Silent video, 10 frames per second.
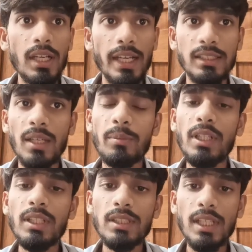Example
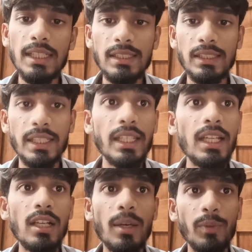is
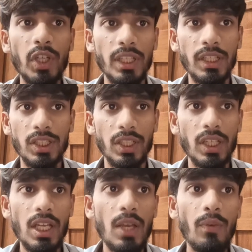serial communication,
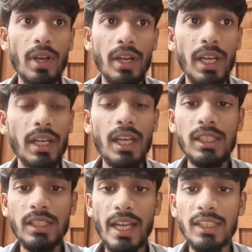where data is
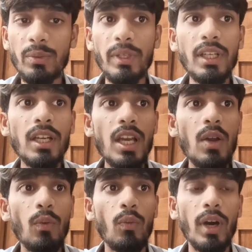transmitted
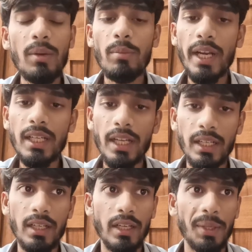one byte
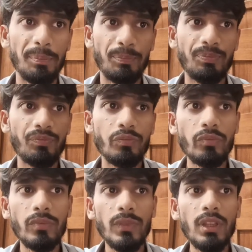at a time,
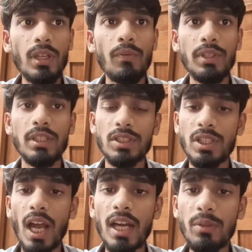with a
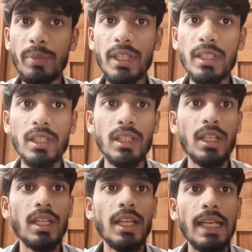start bit,
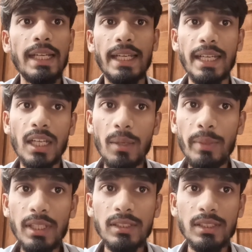data
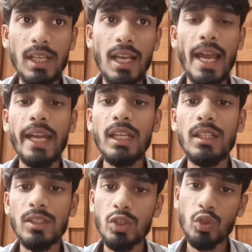bits and
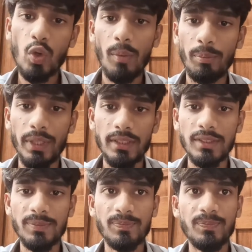stop bits.